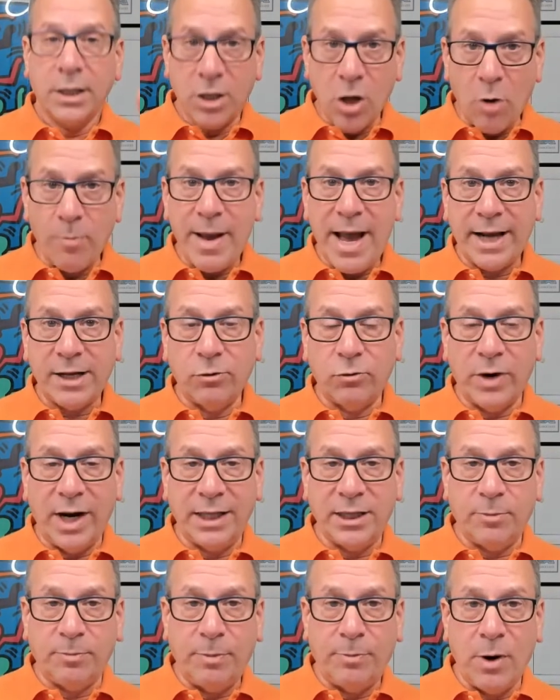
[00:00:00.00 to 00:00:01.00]
go back and
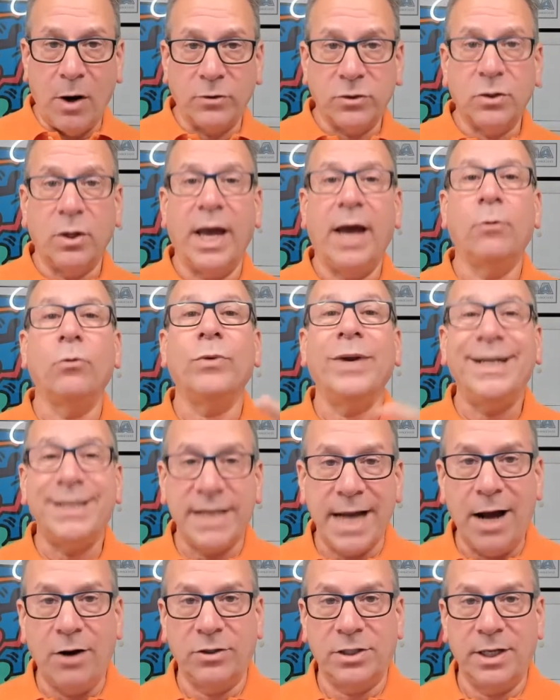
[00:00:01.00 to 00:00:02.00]
write the proposal and
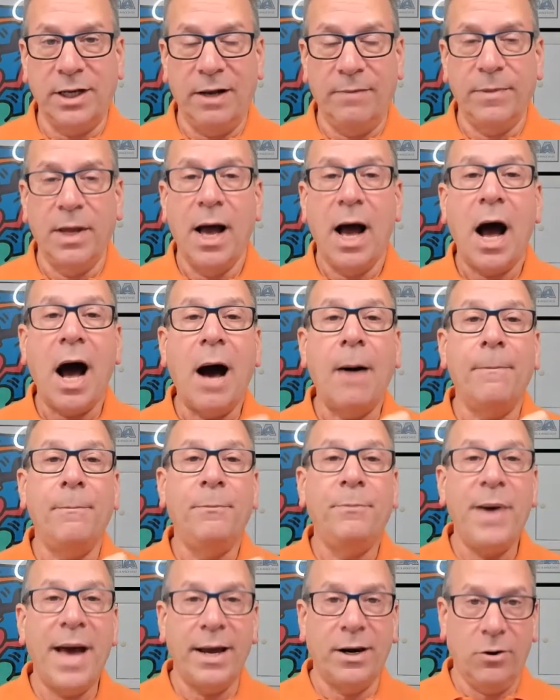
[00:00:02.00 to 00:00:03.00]
reach out to him. A
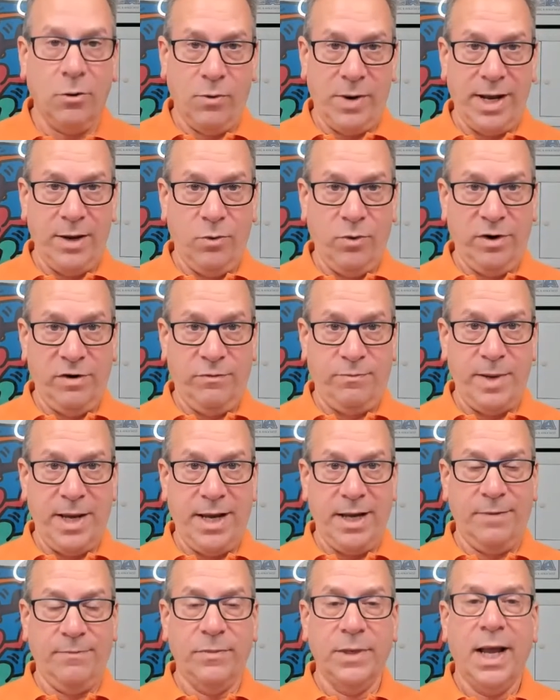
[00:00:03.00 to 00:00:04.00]
better way would have
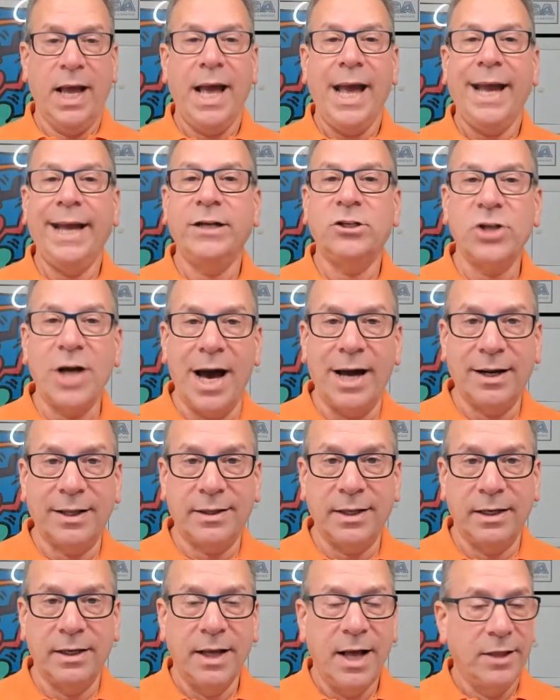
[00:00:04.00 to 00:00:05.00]
been, hey,
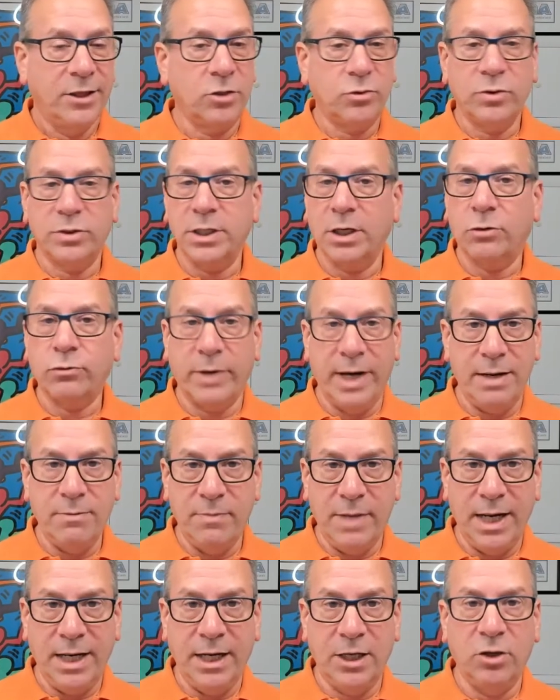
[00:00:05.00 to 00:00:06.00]
Jonathan, this was a great
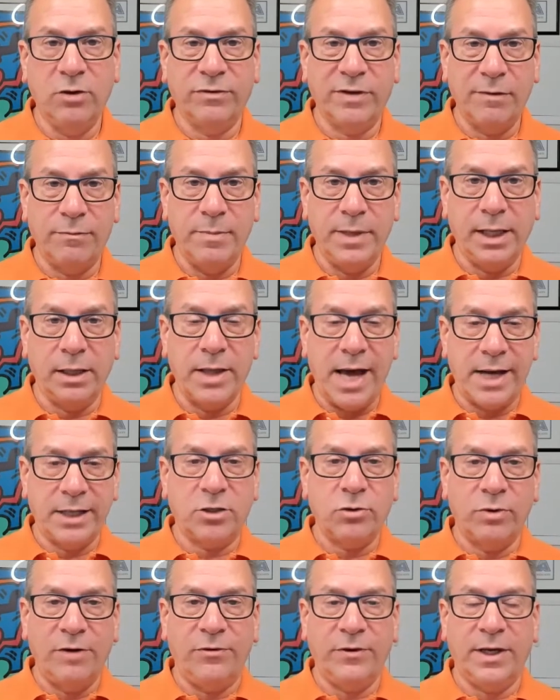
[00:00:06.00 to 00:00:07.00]
meeting. You've given me a lot of
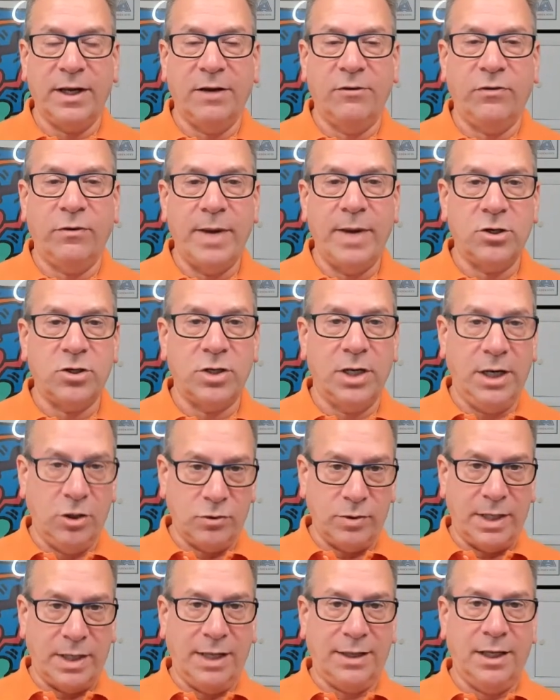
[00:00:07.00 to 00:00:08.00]
terrific information.
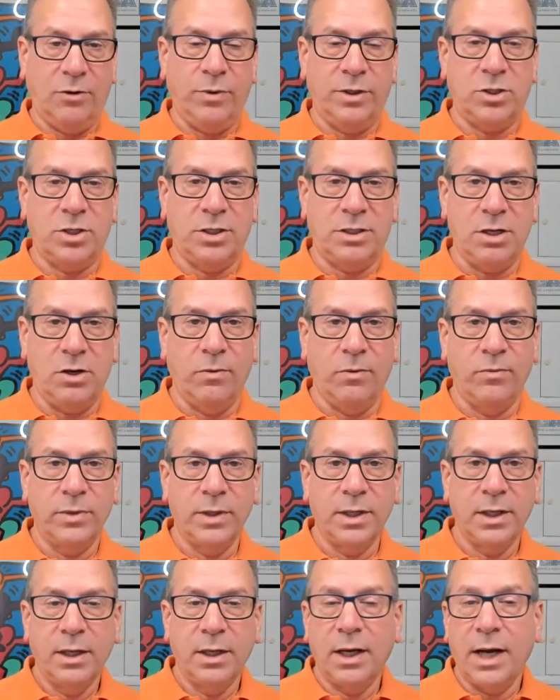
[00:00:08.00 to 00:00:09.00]
Here's what I think we should do.
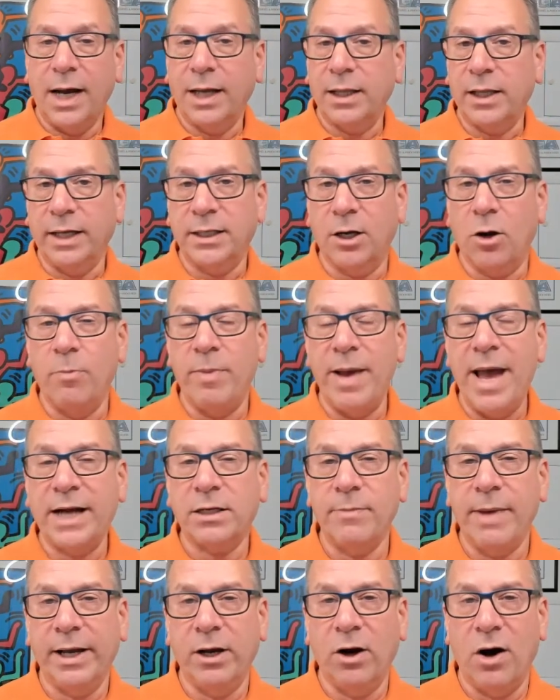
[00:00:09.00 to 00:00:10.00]
I'd like to go back
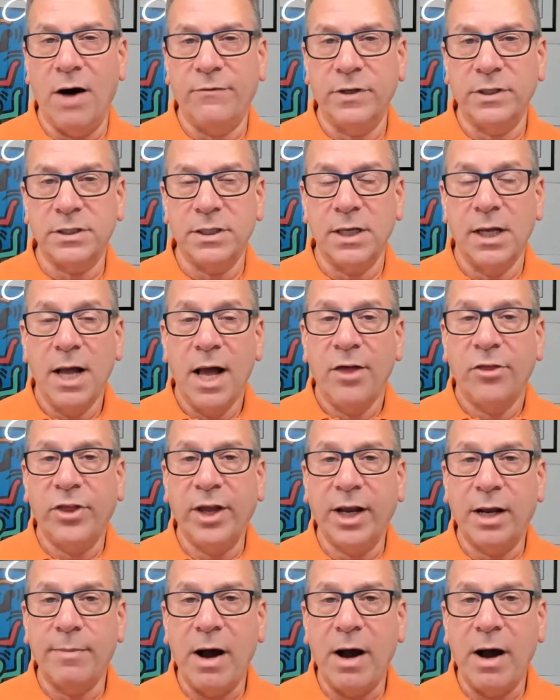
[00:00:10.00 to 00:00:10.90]
to my office, think